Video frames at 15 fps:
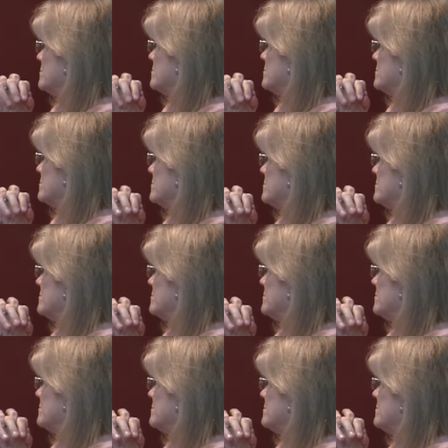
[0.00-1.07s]

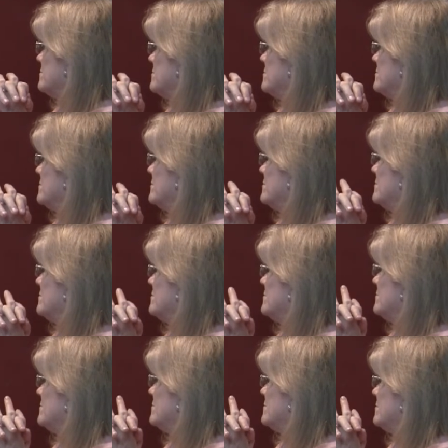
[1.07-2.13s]

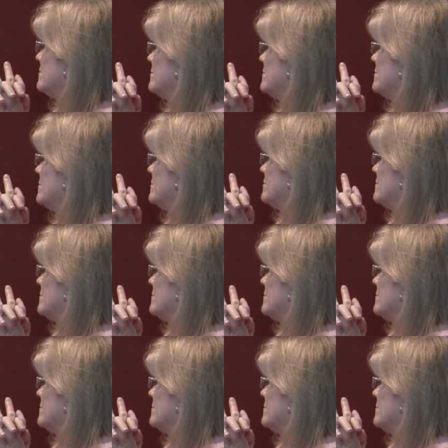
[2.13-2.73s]
No words are spoken by the person on screen.